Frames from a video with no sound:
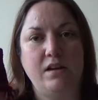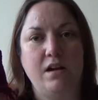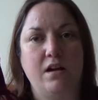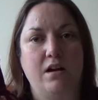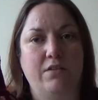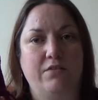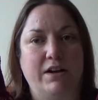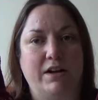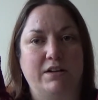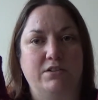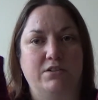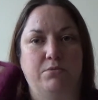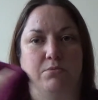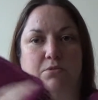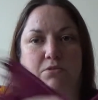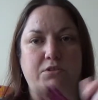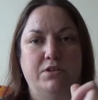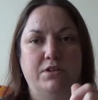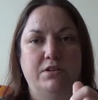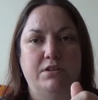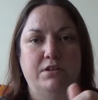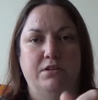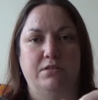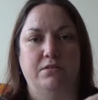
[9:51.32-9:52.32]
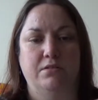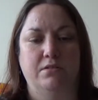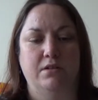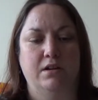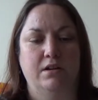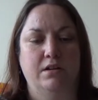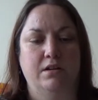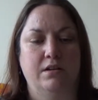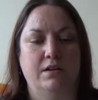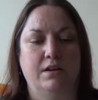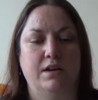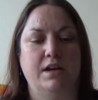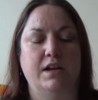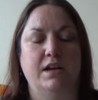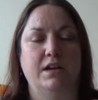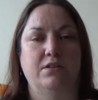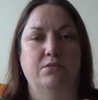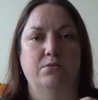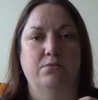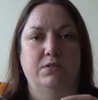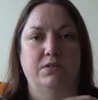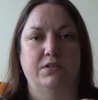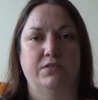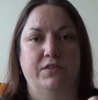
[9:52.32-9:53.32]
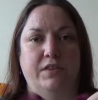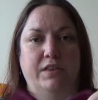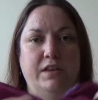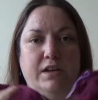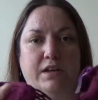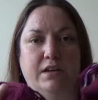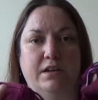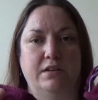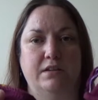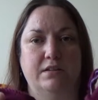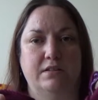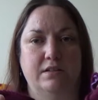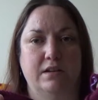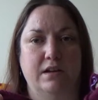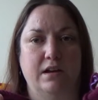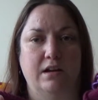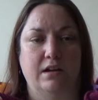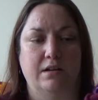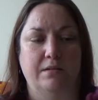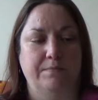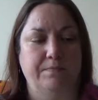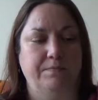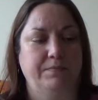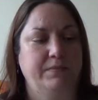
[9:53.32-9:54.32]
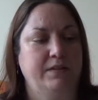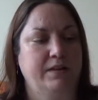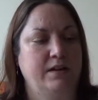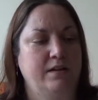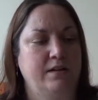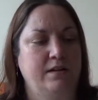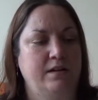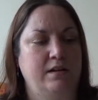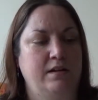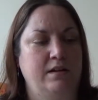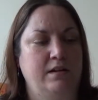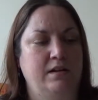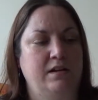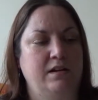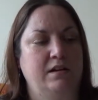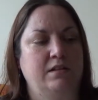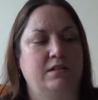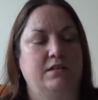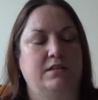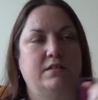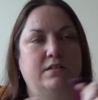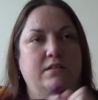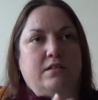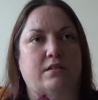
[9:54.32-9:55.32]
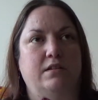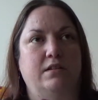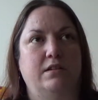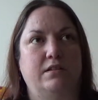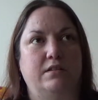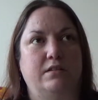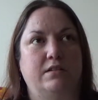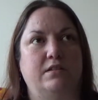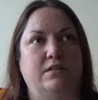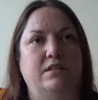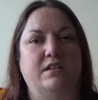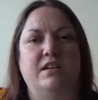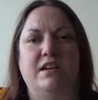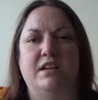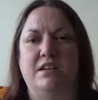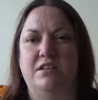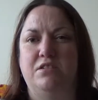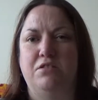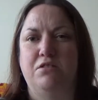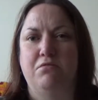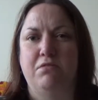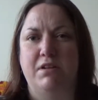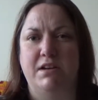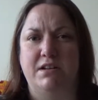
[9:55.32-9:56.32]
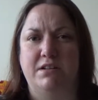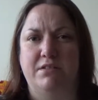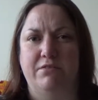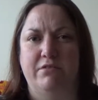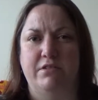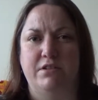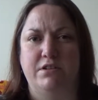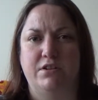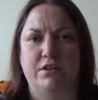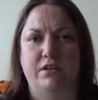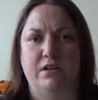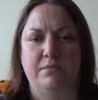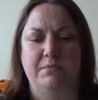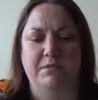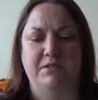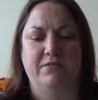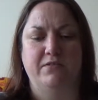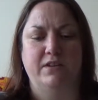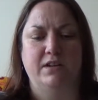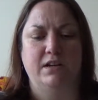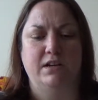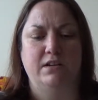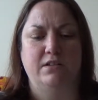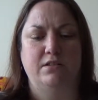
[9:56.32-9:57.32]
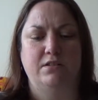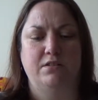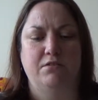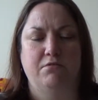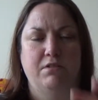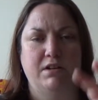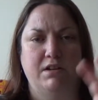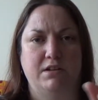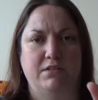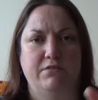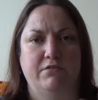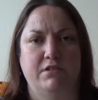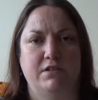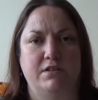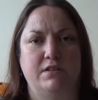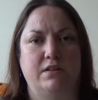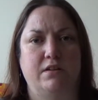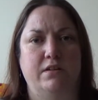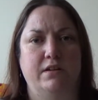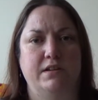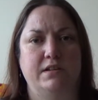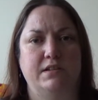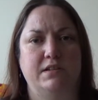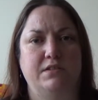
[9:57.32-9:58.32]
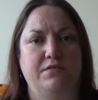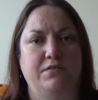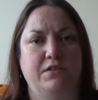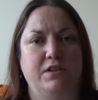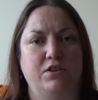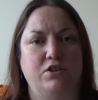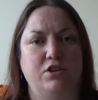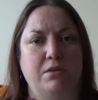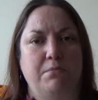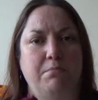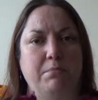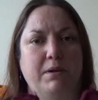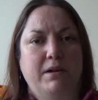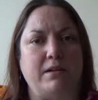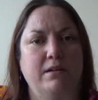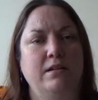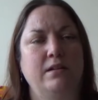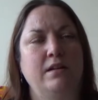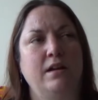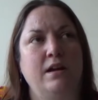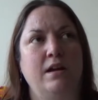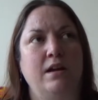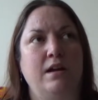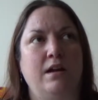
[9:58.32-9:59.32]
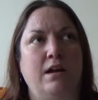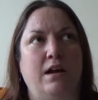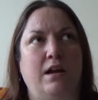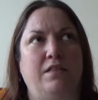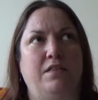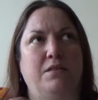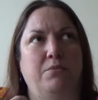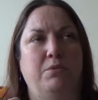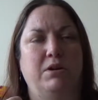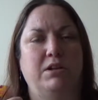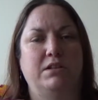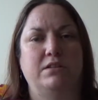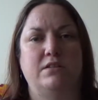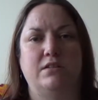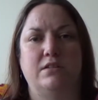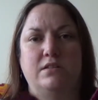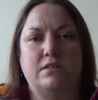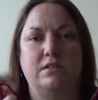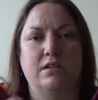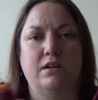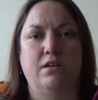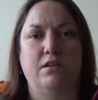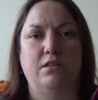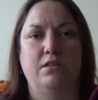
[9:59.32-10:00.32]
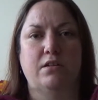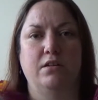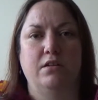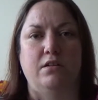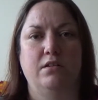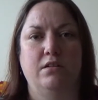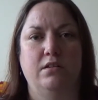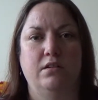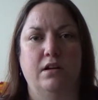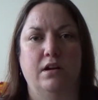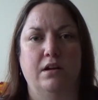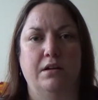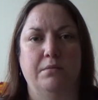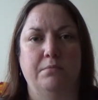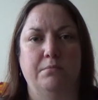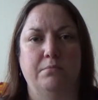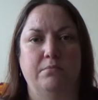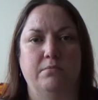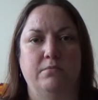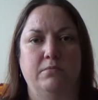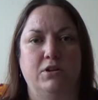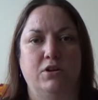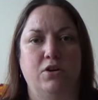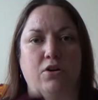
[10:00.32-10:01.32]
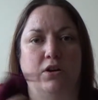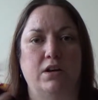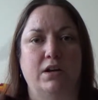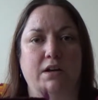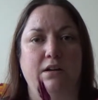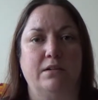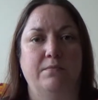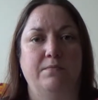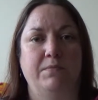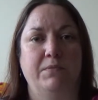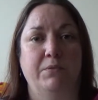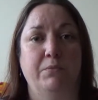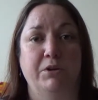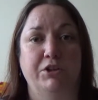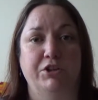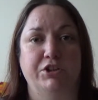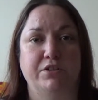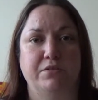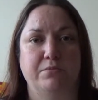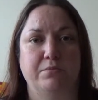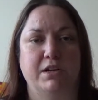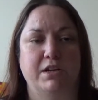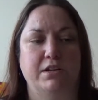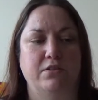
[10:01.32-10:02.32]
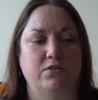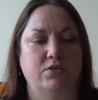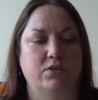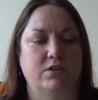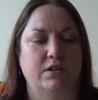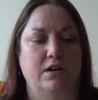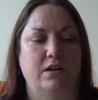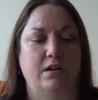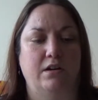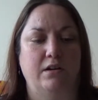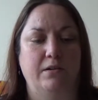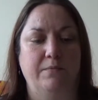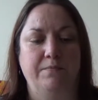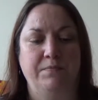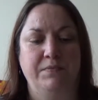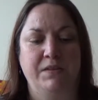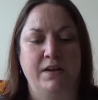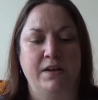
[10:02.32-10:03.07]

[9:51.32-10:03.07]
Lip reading: I've had to order new needles for these. The size, because you needed 3 different types of 3 different sizes for the jumper, and the one to start the collar, which is where you start,